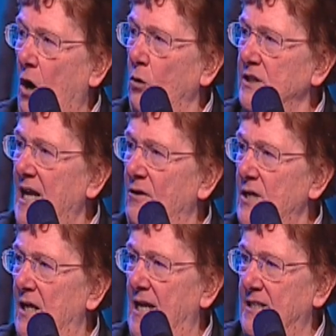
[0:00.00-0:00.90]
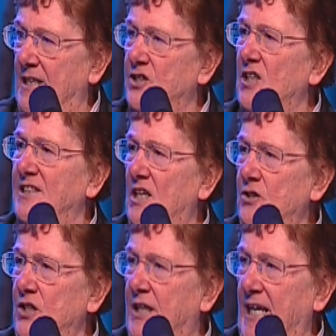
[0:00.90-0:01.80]
Hold it out and, until I
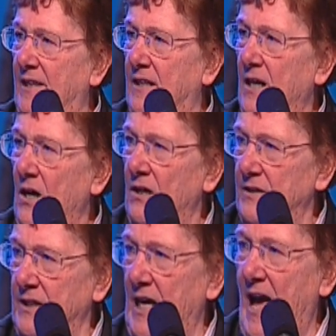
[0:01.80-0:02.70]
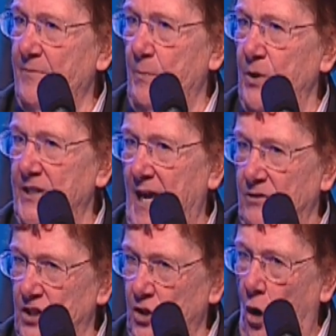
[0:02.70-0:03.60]
tell you you can't, you have to put it
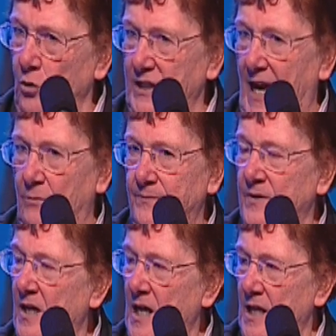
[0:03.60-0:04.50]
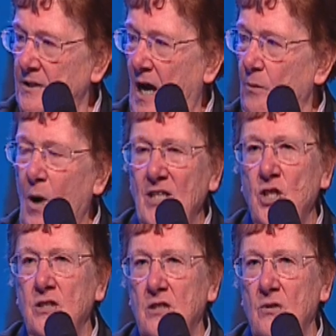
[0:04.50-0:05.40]
down. Just hold it out. Now, I
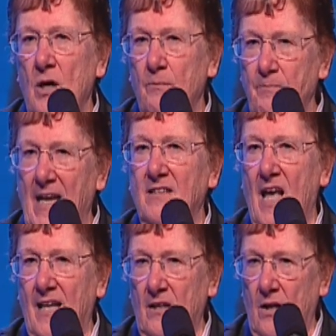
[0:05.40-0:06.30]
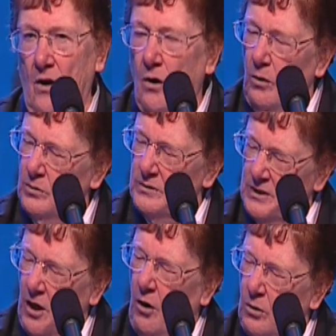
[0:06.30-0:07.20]
want you to make that hold,
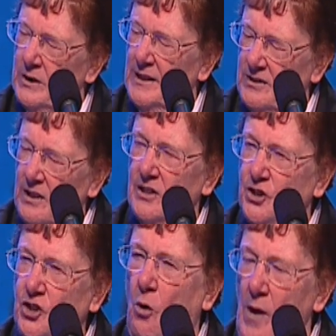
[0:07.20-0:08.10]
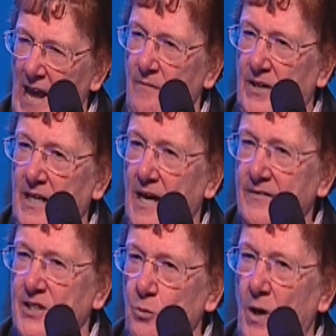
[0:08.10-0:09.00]
yeah, hold it until it's so heavy
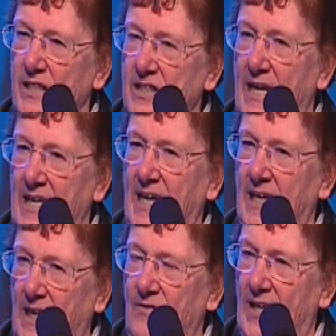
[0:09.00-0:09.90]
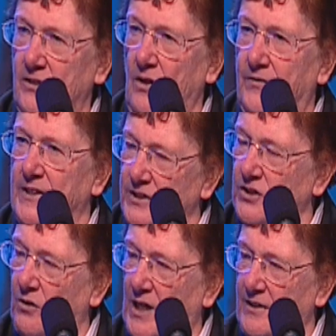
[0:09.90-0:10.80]
that you want to say, Anne, I've had enough of
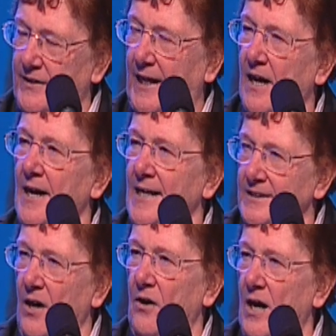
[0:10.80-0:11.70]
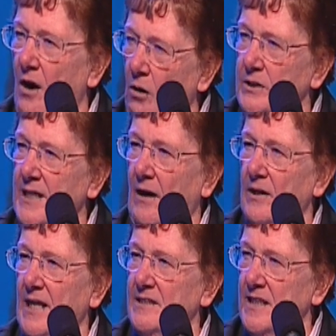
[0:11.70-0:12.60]
this, you know, kind of thing. So hold it
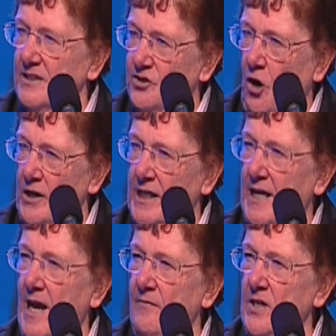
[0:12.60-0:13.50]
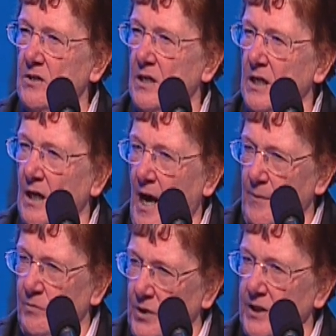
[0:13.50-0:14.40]
out. Isn't it starting to get heavier?
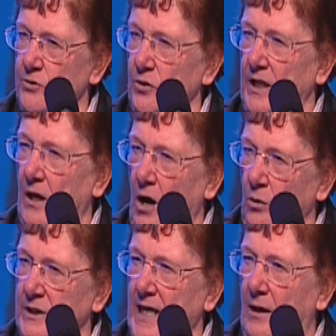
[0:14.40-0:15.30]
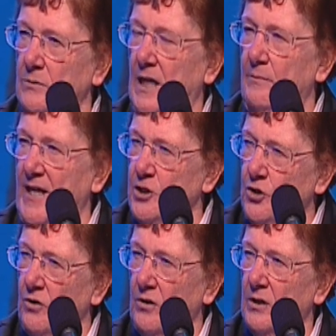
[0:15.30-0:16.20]
I mean, really and truly, hold it out and make
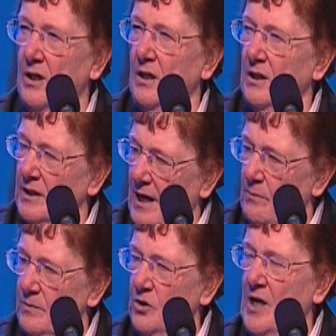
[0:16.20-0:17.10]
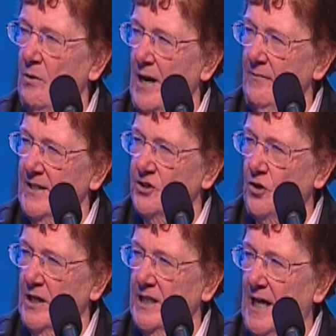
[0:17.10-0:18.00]
sure. Yep, look how heavy it's
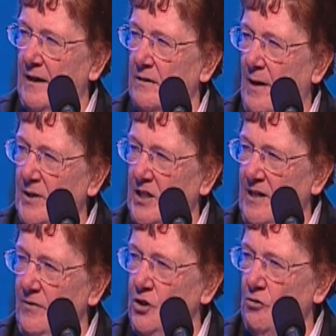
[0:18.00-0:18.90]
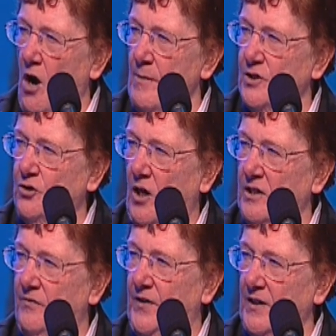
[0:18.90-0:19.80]
starting to get. I mean, even your arm is
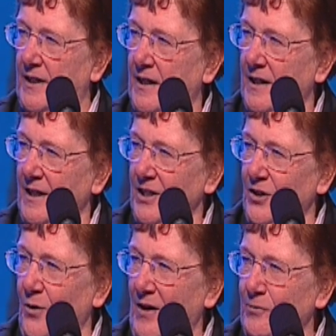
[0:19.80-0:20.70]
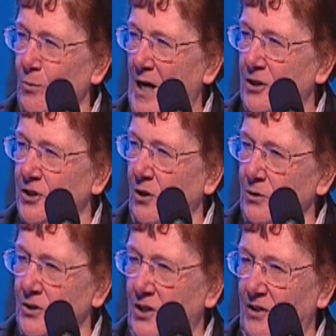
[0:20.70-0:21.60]
starting to feel it. You know, after a while, your
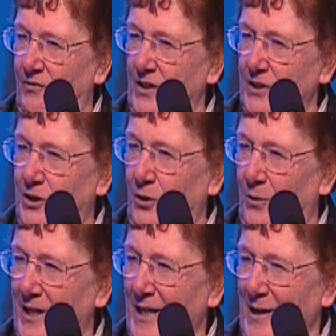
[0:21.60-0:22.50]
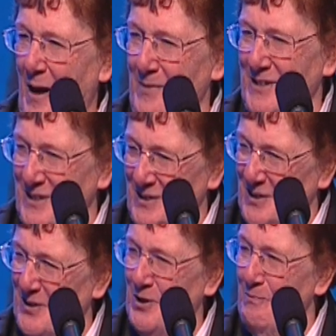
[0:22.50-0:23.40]
shoulder's going to feel it too. I mean,
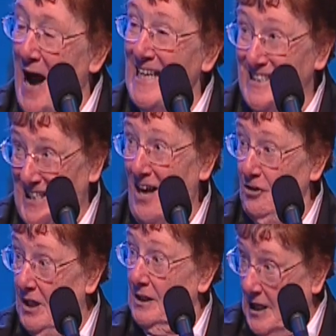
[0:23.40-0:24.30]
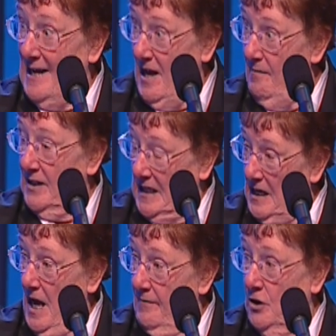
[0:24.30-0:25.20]
your mind's telling it, get heavy,
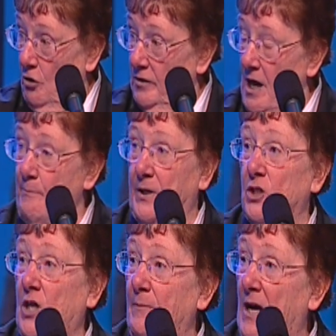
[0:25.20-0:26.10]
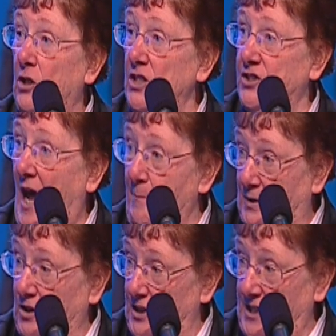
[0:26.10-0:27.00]
get heavy, hurry up, because I'm not going to
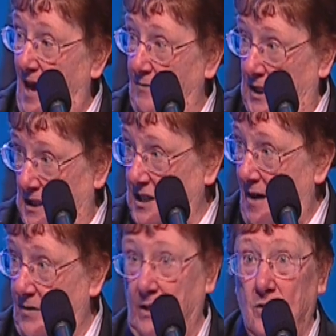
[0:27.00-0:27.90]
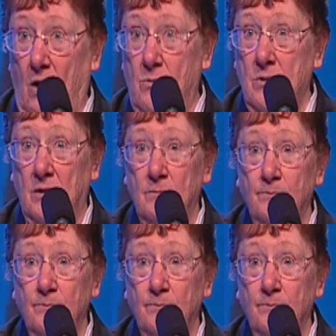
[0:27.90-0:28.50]
stop until it's heavy. It's heavy, you know?